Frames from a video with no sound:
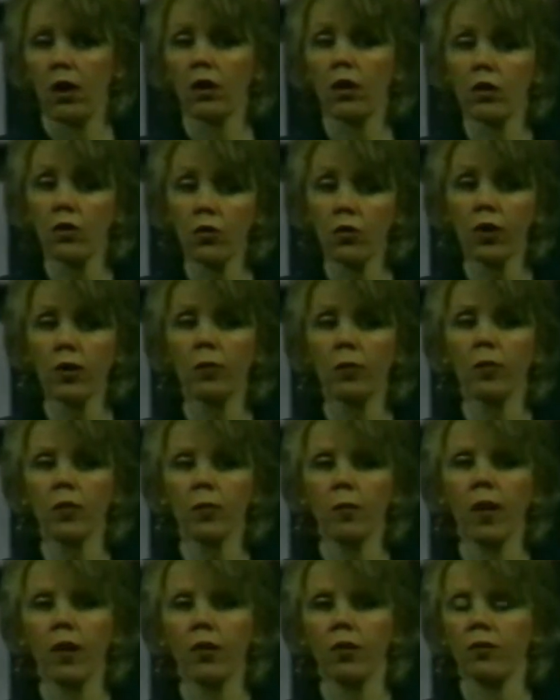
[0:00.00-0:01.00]
an incredible
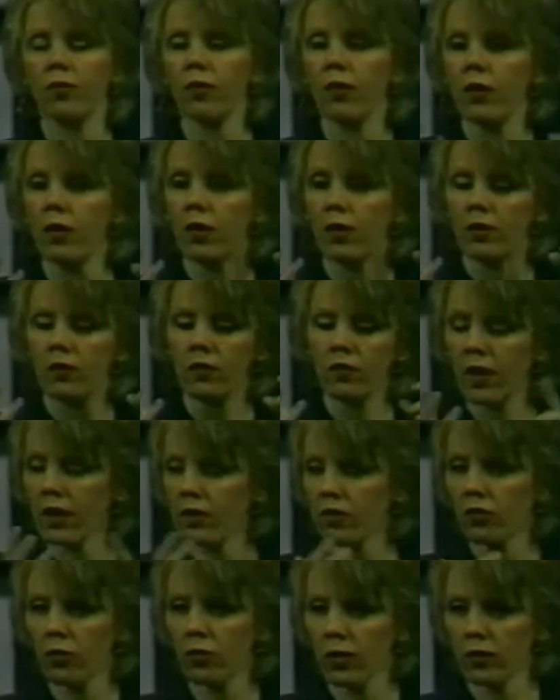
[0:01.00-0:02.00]
amount of
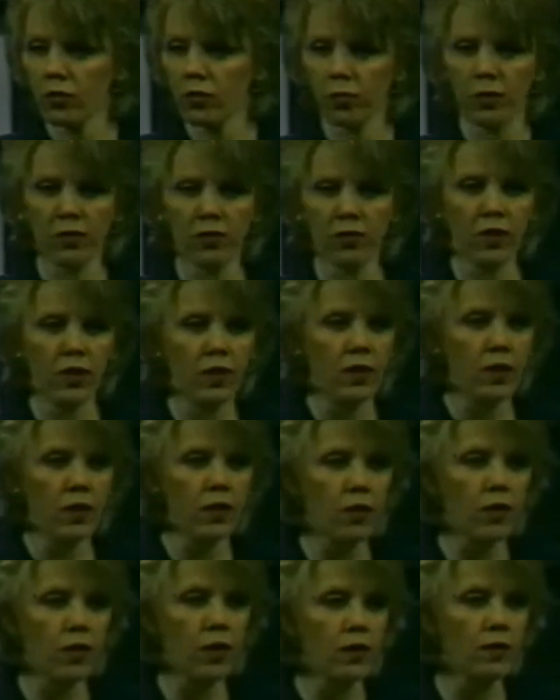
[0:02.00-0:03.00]
sexual explicitity in the
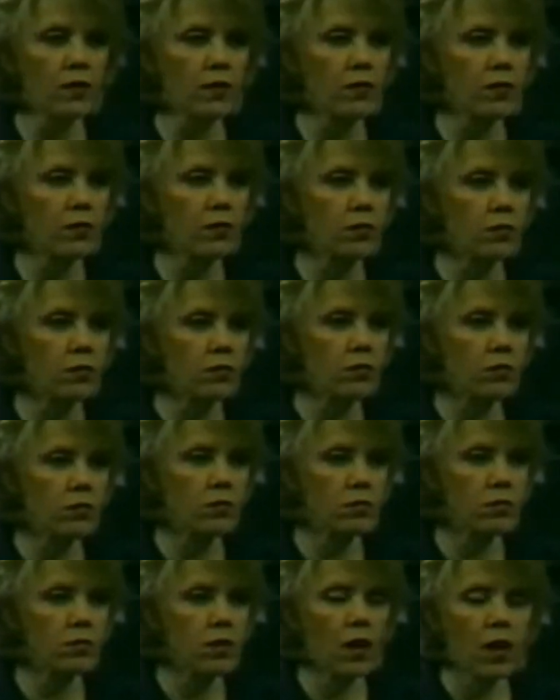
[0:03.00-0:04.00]
lyrics.
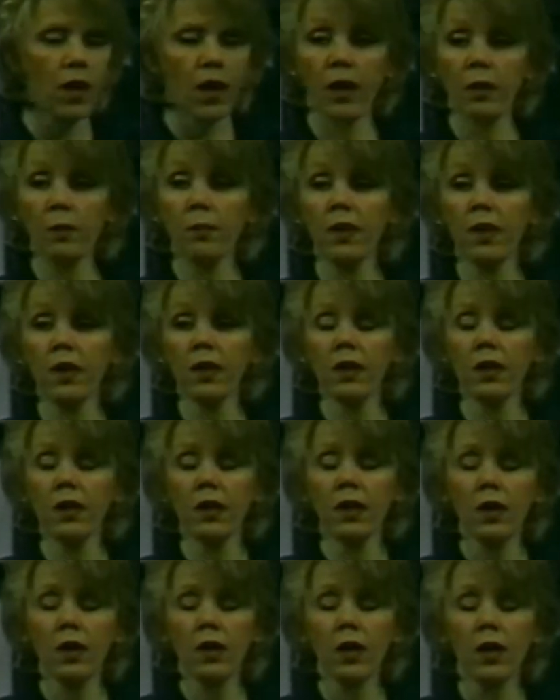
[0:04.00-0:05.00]
I mean,
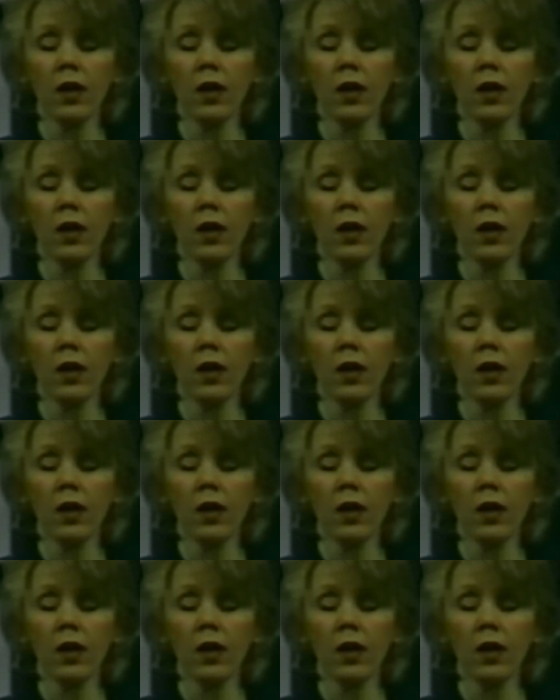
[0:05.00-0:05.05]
